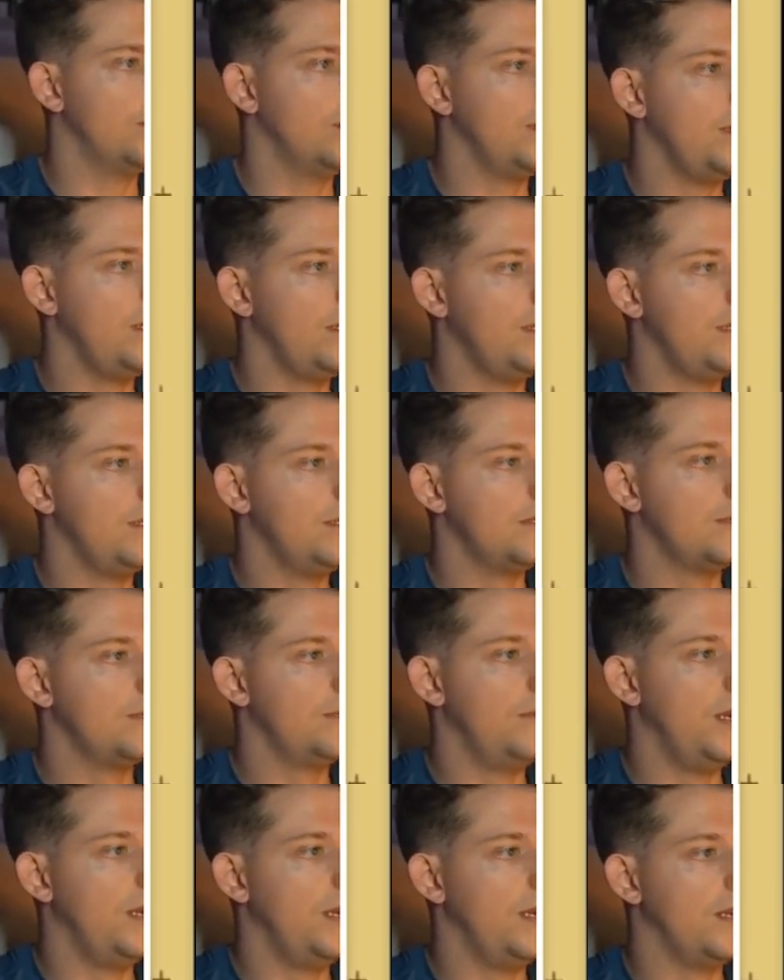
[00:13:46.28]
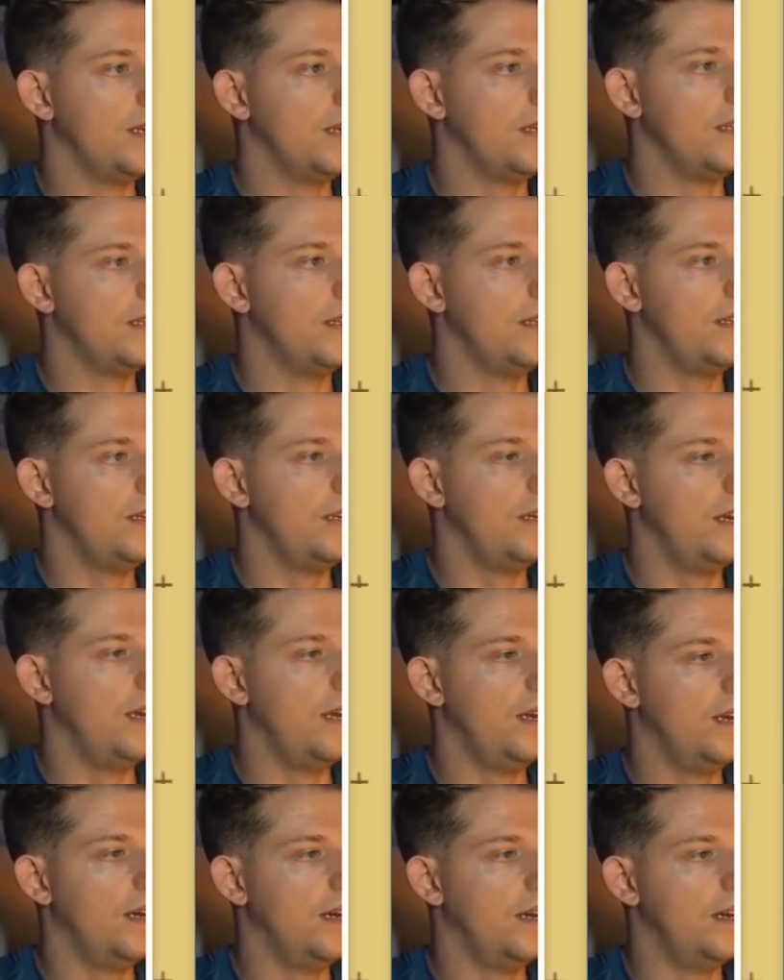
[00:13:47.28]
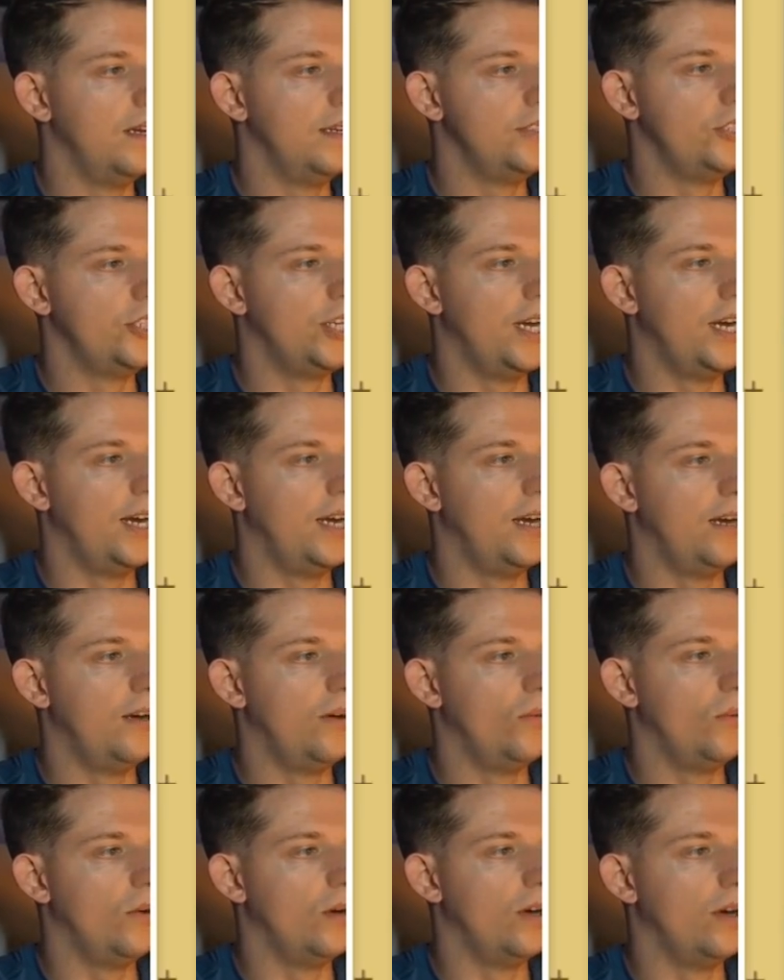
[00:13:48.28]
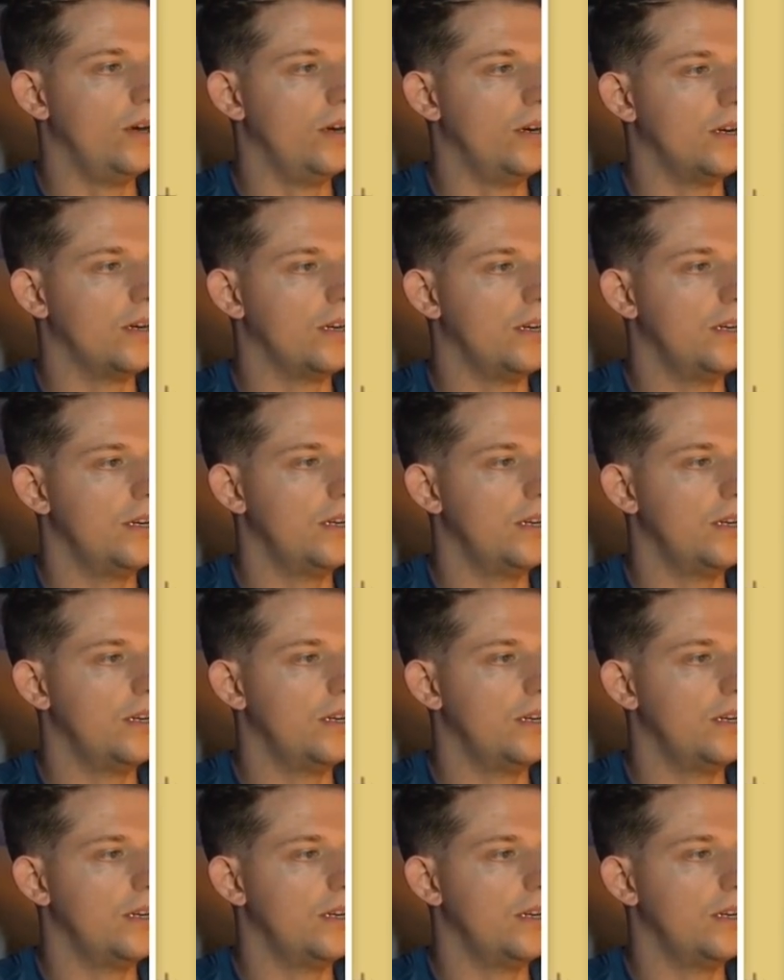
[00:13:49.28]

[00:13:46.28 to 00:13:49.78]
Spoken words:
Please make the AI chat work.